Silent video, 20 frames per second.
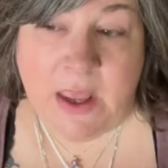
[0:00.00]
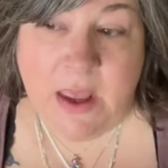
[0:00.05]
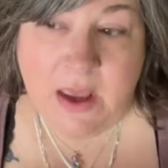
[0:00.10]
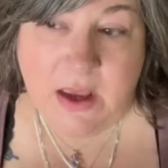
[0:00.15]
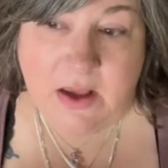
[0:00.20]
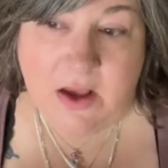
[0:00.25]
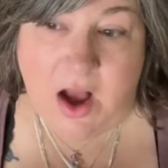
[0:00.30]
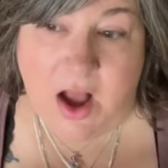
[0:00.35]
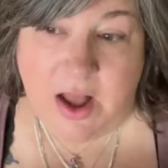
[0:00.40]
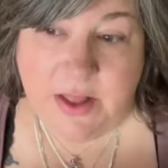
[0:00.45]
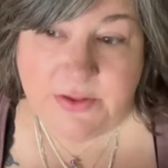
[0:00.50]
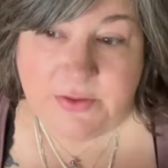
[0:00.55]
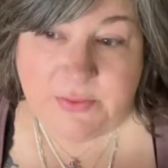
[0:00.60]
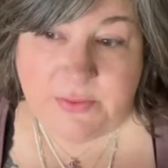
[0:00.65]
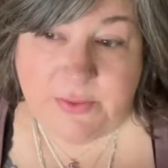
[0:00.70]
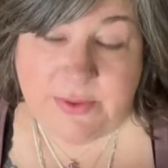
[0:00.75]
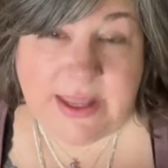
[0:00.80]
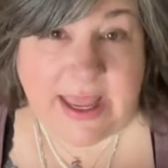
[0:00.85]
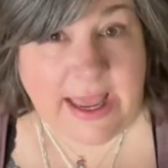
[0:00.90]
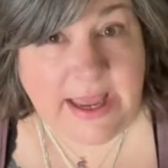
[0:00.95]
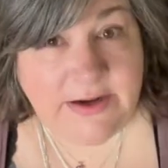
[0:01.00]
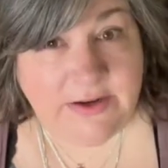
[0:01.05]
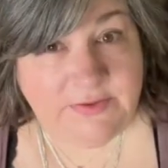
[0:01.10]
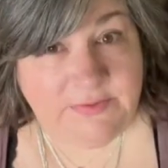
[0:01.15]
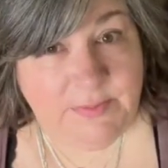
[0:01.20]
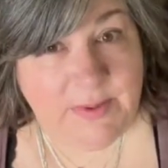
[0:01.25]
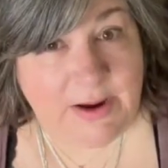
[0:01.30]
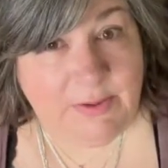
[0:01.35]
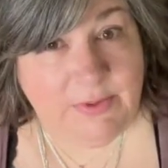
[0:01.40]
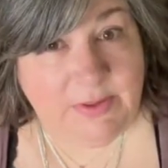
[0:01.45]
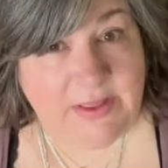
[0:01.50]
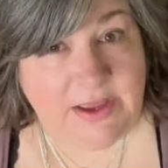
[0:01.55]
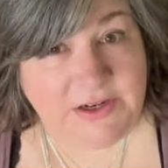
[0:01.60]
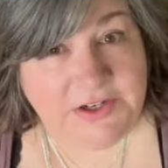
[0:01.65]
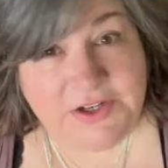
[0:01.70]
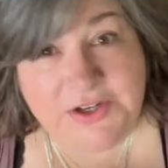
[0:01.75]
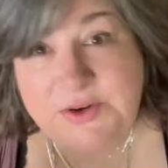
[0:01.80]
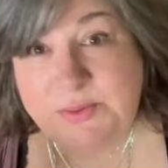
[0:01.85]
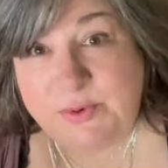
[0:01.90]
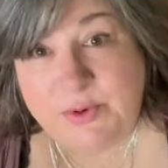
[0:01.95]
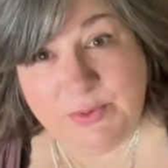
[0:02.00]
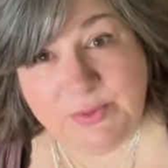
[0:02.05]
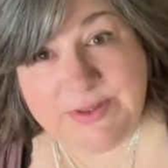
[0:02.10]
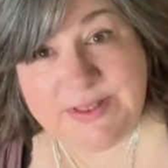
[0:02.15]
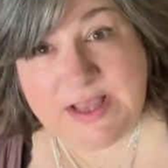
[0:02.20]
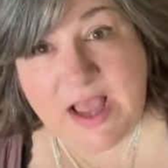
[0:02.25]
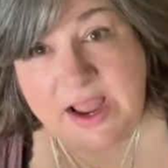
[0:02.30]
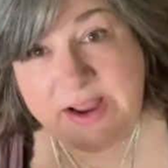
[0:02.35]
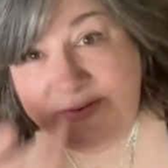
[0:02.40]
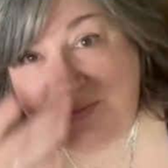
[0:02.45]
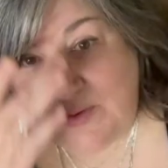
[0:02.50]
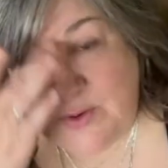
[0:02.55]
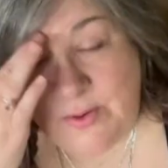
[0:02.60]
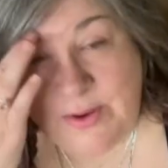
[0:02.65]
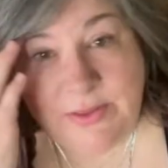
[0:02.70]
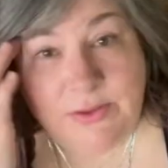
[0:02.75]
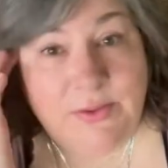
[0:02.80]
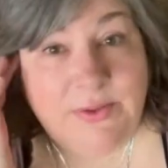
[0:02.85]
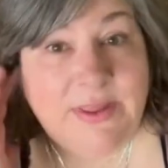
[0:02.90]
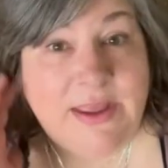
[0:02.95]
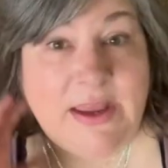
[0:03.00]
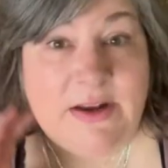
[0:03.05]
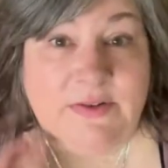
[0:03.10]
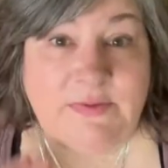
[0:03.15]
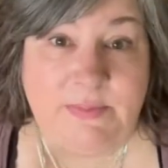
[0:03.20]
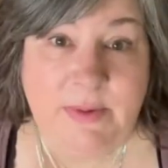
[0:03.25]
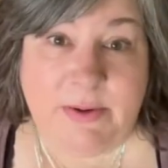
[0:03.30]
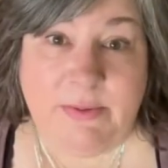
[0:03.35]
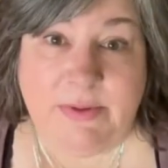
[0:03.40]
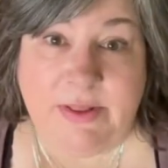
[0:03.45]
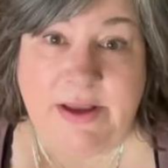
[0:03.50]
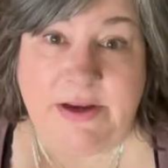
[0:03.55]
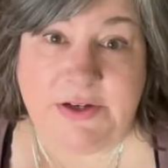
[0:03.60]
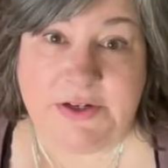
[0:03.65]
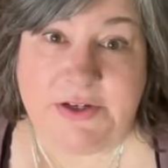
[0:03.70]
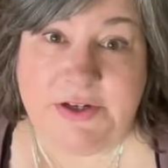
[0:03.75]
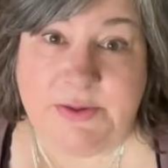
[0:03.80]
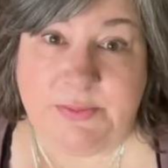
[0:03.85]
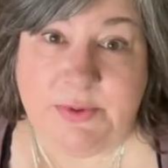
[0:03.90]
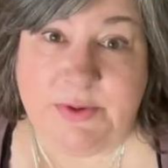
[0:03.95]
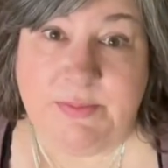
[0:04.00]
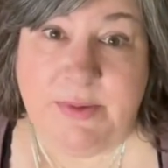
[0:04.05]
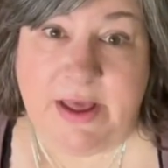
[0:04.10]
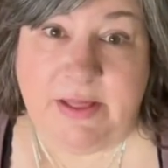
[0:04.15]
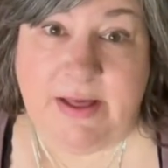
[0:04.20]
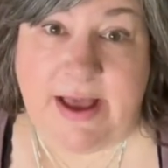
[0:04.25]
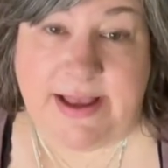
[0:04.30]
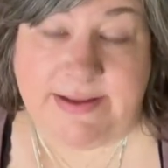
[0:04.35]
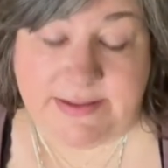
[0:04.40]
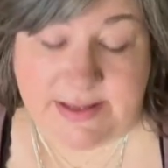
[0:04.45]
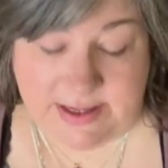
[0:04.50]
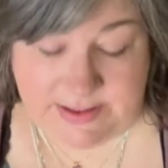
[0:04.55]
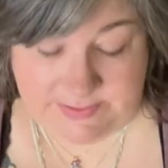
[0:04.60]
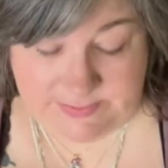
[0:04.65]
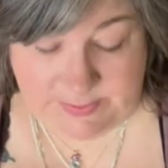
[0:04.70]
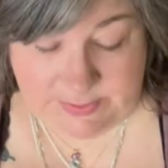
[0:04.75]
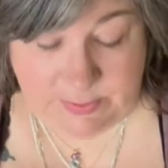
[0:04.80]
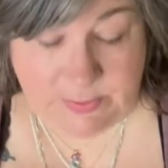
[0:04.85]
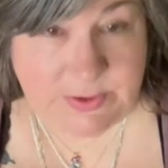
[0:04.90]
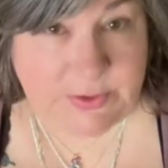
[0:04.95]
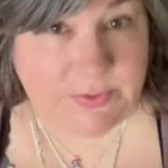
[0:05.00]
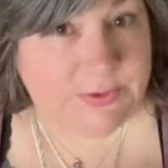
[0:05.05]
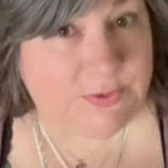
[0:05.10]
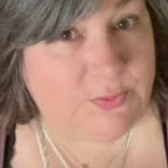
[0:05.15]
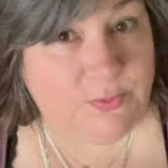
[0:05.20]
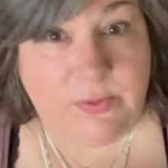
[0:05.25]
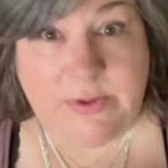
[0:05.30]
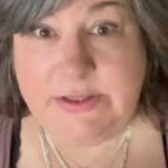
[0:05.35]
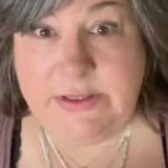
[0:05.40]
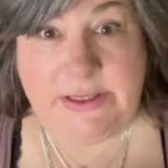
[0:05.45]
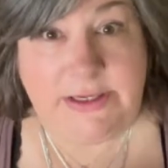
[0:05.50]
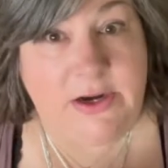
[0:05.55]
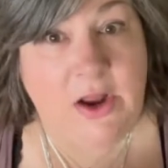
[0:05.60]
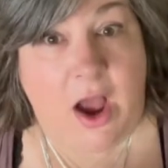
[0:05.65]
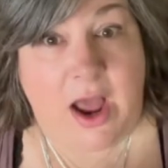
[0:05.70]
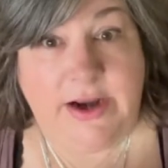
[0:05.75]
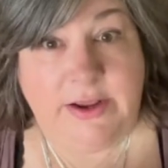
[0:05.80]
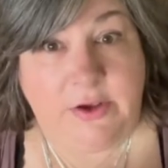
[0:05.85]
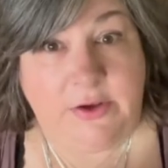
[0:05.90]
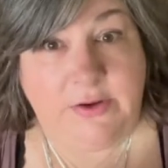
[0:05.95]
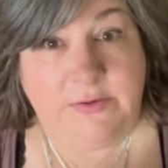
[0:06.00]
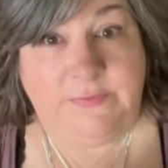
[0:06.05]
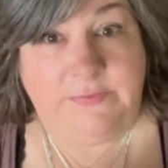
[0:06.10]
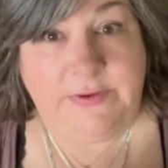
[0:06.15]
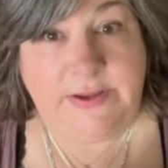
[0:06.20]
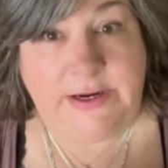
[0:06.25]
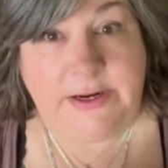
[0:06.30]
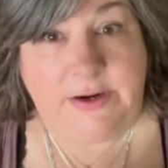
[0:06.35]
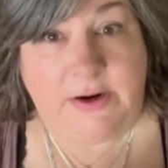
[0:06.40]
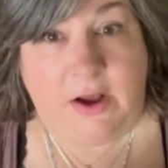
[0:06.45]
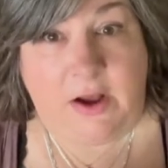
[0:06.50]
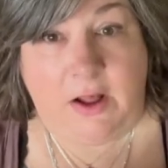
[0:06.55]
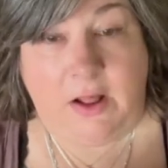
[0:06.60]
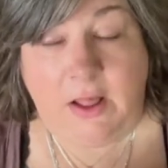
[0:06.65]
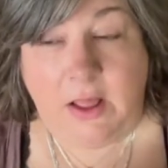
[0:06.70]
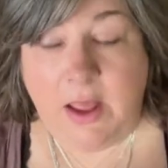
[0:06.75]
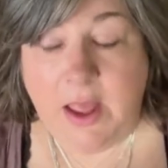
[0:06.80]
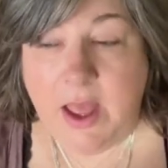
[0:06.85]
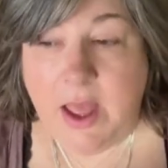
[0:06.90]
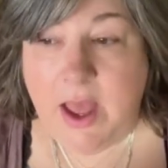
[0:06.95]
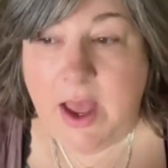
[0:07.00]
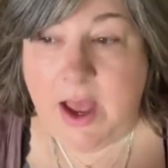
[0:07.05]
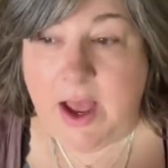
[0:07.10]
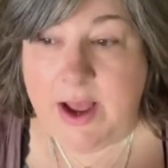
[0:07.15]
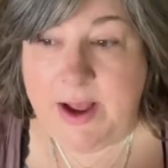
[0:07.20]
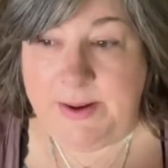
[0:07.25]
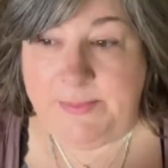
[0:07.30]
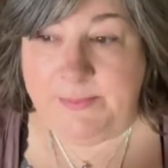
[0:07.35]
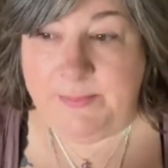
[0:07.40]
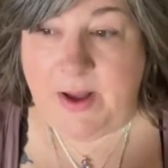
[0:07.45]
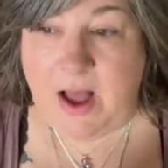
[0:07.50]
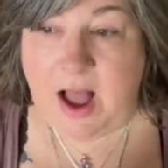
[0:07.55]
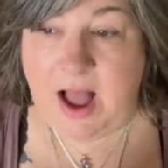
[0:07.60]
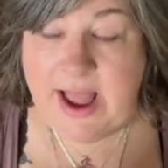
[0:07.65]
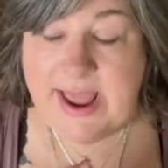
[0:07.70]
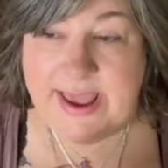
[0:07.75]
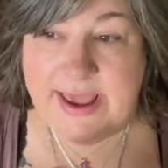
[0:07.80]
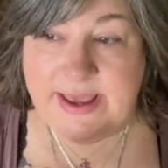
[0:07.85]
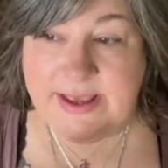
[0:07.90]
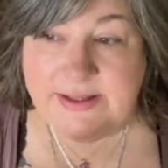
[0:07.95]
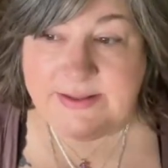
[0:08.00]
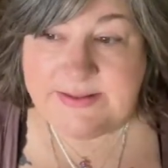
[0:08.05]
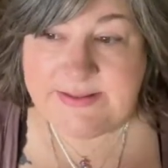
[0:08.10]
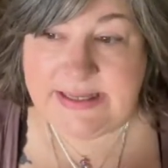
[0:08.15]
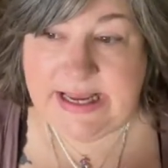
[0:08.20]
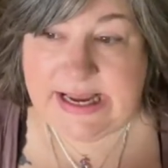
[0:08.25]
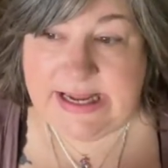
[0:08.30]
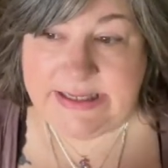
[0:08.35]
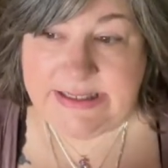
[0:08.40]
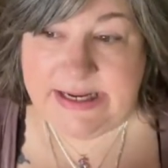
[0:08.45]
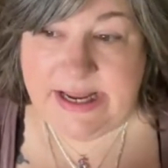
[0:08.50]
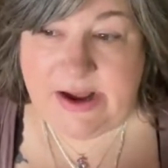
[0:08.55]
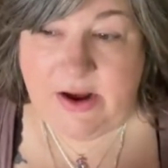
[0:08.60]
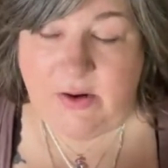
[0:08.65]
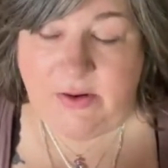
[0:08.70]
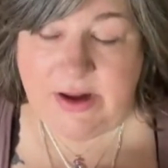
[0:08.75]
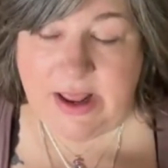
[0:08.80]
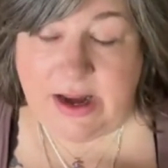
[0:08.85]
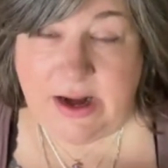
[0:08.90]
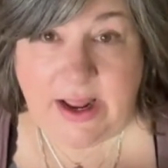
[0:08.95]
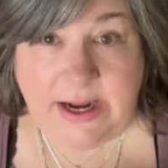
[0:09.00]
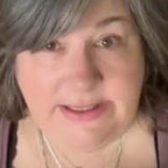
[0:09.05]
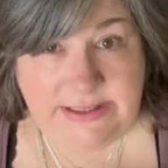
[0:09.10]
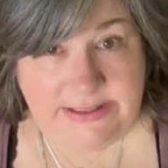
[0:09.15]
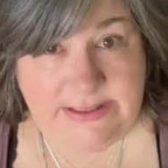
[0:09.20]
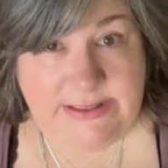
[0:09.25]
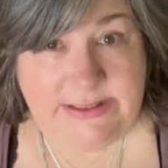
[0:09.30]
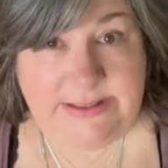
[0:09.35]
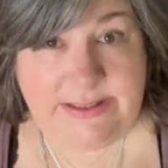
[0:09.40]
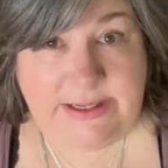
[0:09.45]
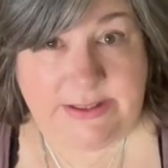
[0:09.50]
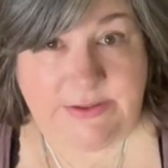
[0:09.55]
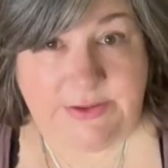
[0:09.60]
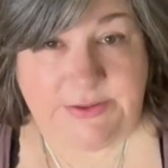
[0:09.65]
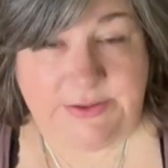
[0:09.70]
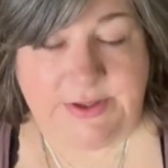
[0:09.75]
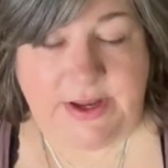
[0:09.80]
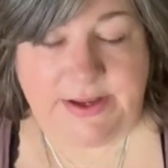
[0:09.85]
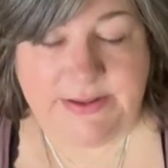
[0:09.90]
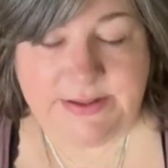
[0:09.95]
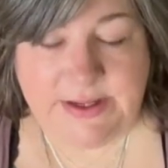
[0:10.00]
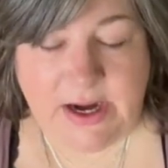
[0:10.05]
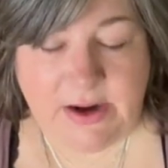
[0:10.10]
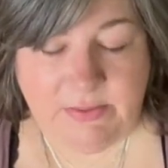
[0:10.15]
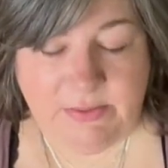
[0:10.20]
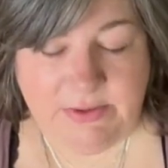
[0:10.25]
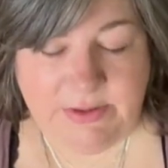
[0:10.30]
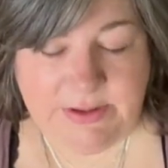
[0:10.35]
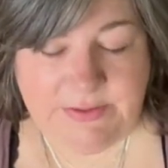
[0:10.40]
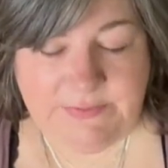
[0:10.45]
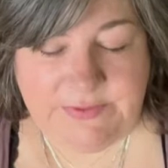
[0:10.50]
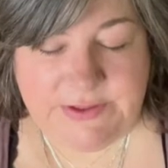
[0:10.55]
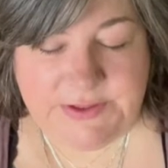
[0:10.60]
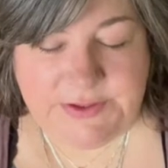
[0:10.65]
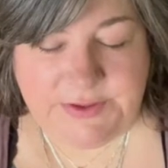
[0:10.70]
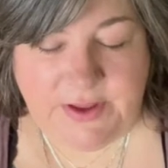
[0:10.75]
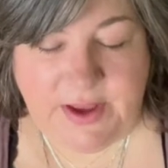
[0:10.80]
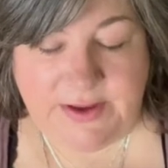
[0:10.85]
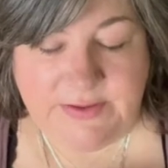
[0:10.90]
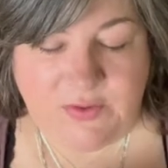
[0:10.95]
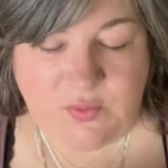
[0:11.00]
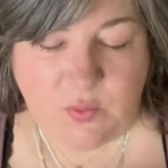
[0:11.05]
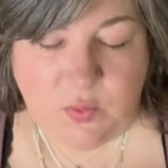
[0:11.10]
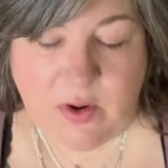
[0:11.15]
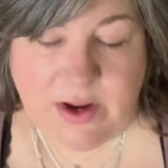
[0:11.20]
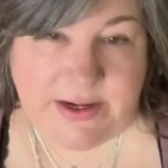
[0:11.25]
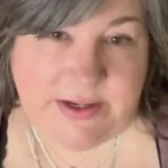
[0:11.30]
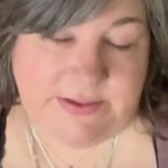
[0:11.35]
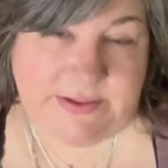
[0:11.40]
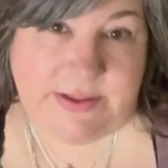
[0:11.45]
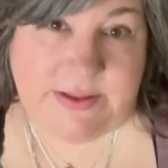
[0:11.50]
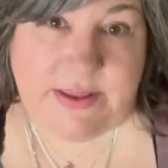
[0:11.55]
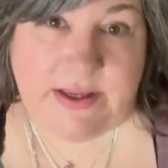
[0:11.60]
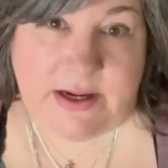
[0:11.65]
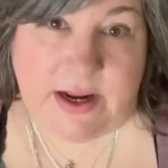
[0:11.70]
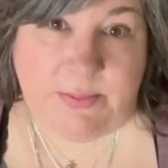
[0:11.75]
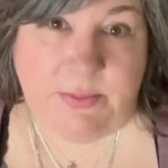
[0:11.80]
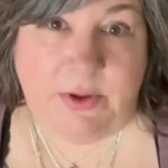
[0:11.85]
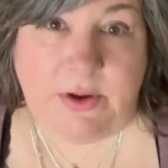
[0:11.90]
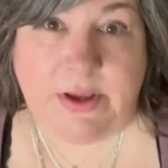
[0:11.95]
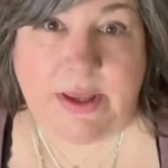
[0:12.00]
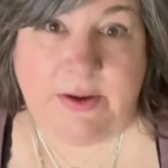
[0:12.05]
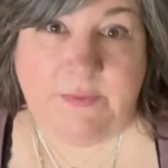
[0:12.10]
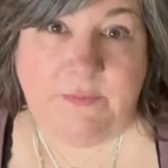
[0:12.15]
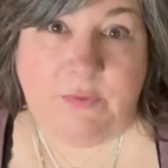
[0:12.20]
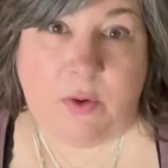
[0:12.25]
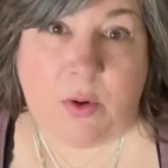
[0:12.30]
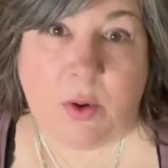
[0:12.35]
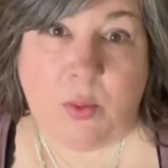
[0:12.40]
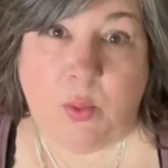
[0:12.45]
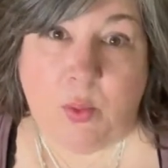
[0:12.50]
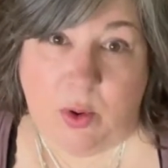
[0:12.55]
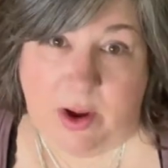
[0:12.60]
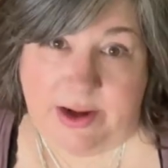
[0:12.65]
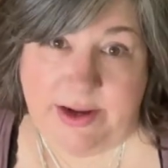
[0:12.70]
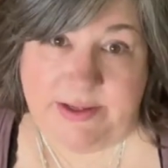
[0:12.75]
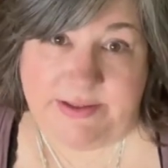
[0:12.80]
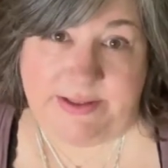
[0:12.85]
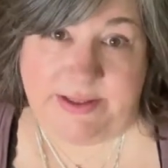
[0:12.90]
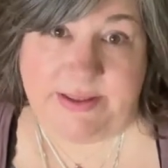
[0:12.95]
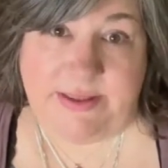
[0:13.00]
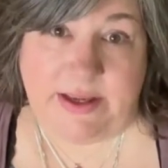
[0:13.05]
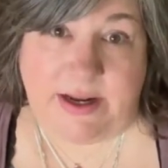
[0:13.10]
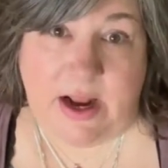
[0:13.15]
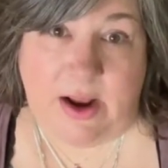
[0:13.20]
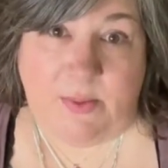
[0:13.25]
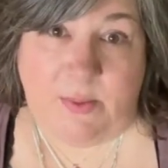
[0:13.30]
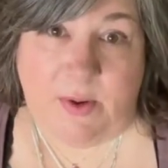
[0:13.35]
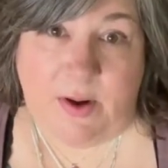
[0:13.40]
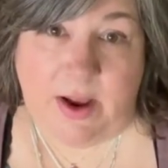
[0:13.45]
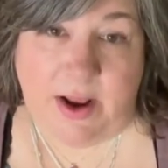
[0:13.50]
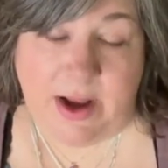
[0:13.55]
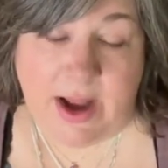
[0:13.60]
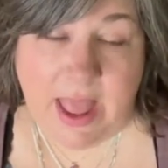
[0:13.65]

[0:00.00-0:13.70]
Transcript: gone through the end of my relationship, or was kind of going through the end of my relationship with my last husband, which was really not a good fit at all, I sat down and I did this exercise, and I really visualized, what is it that I'm looking for? What is it that I want?